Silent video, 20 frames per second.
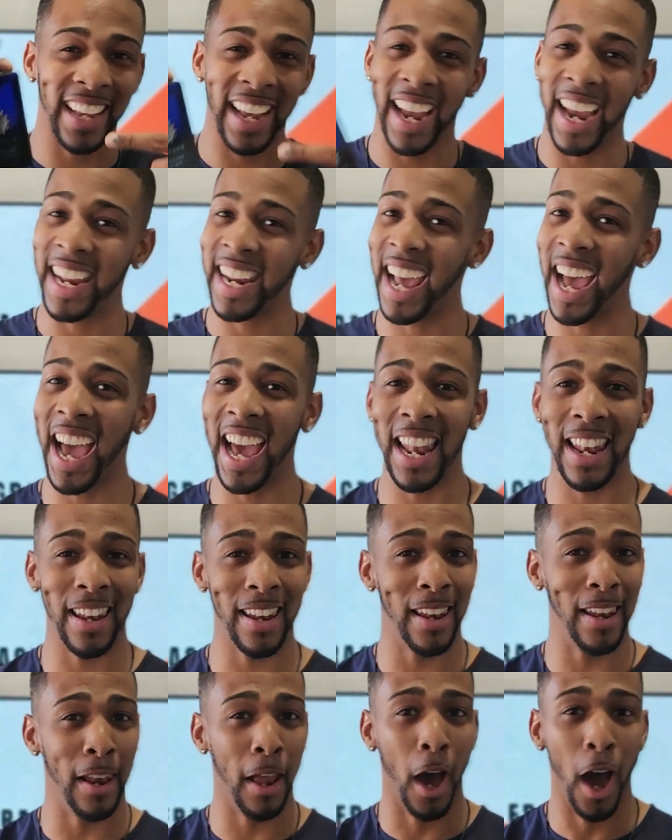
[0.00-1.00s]
And I
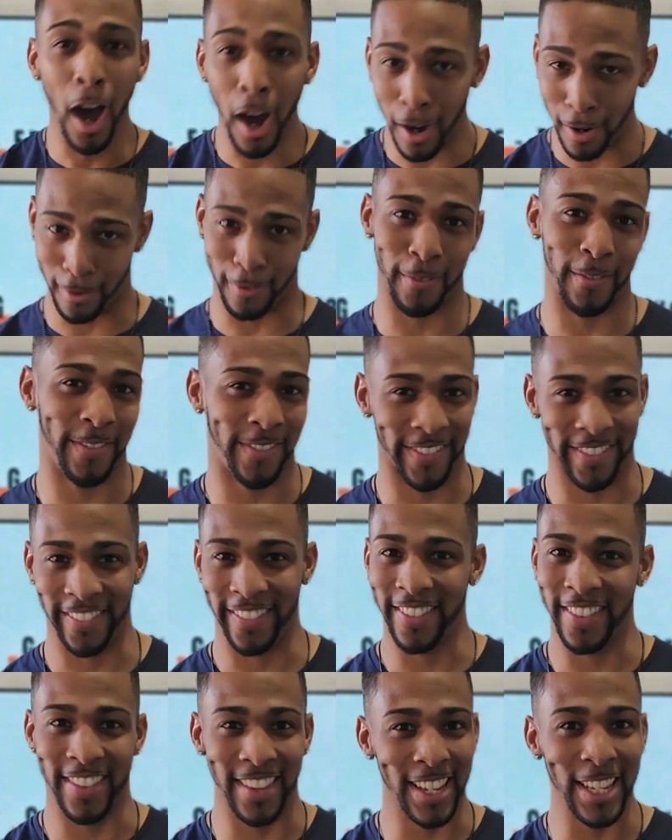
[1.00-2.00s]
love
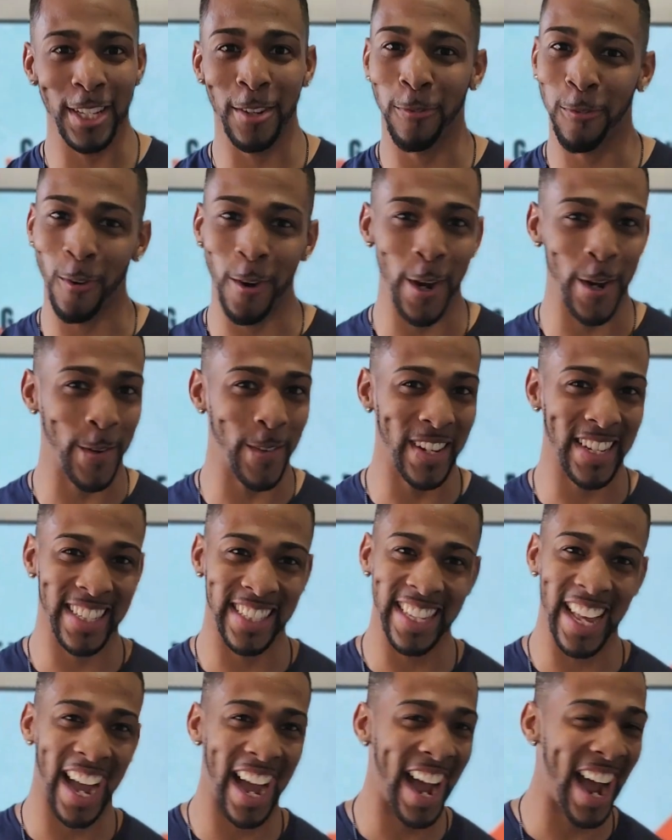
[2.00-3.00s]
this fragrance.
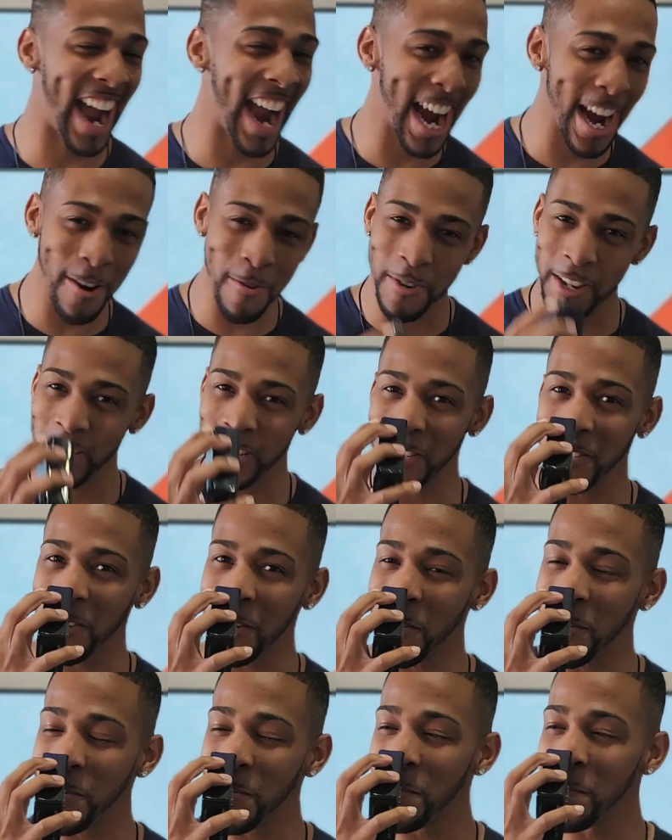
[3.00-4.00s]
The iris
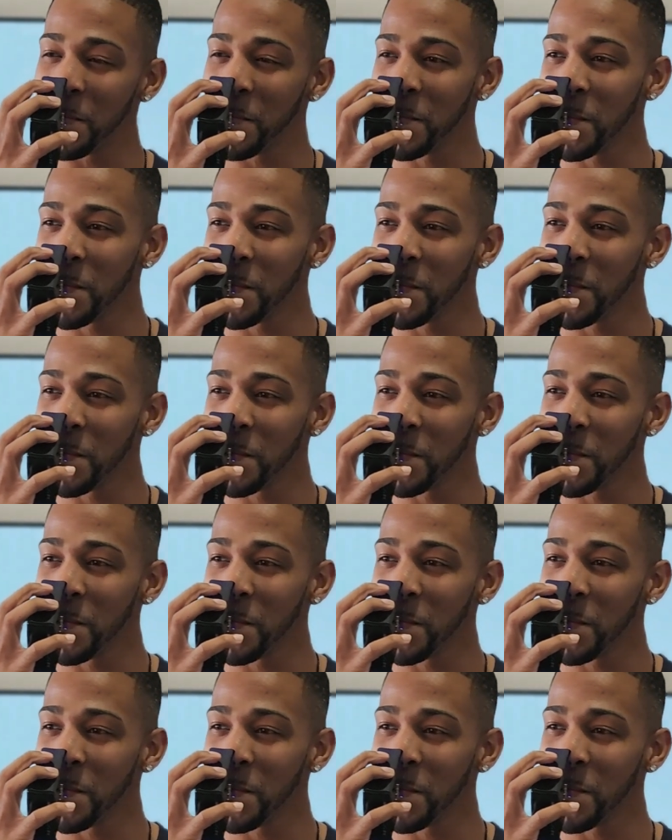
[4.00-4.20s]
note